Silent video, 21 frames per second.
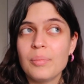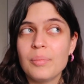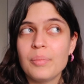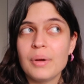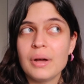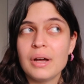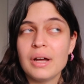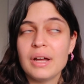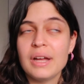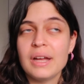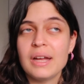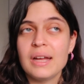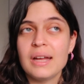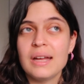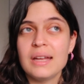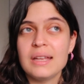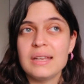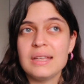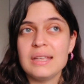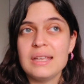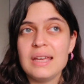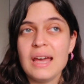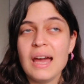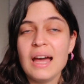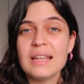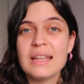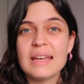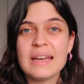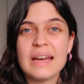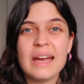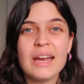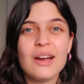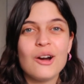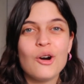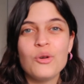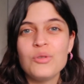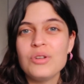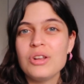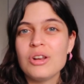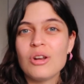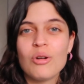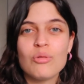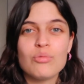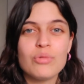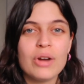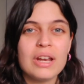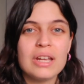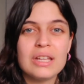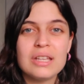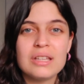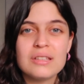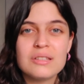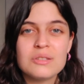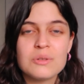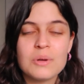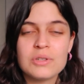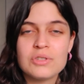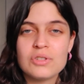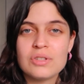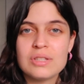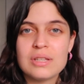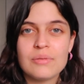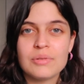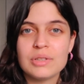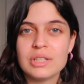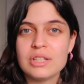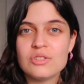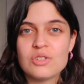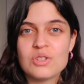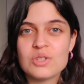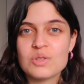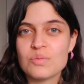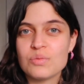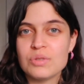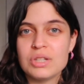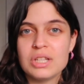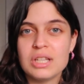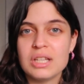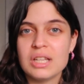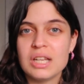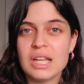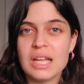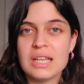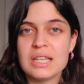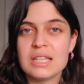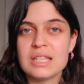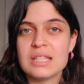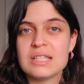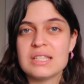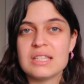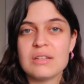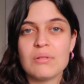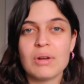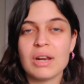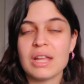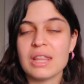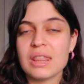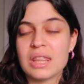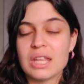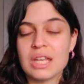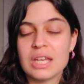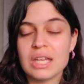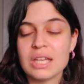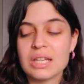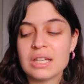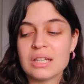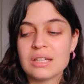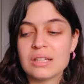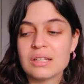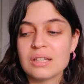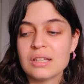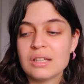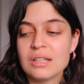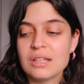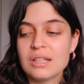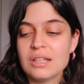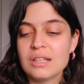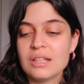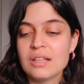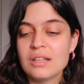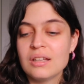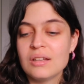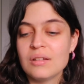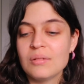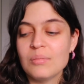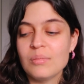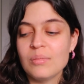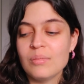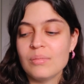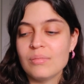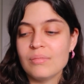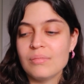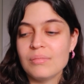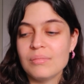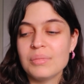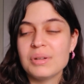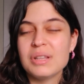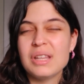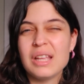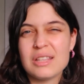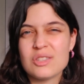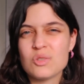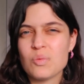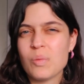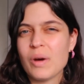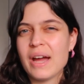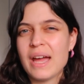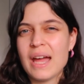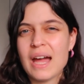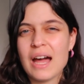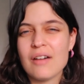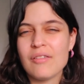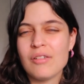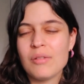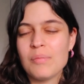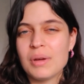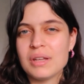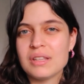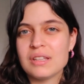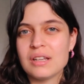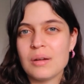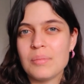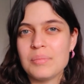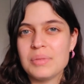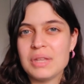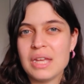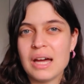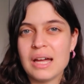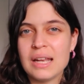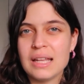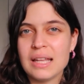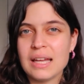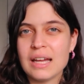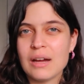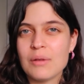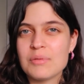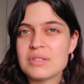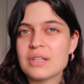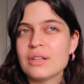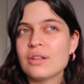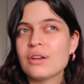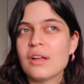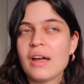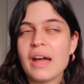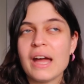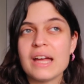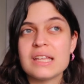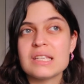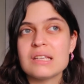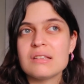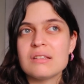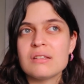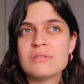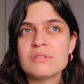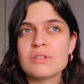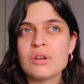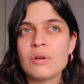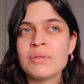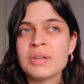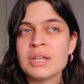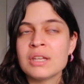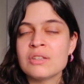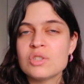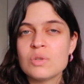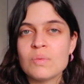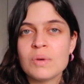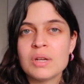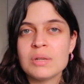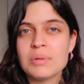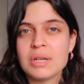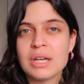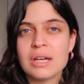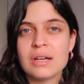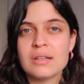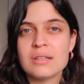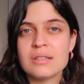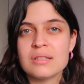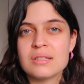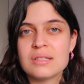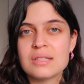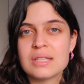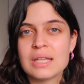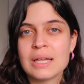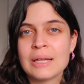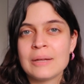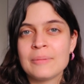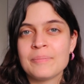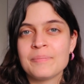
But yeah, like, I own it already, so I should definitely just read it and see what I think. But that's why I haven't picked it up yet. Like, I was a little hesitant going into it because,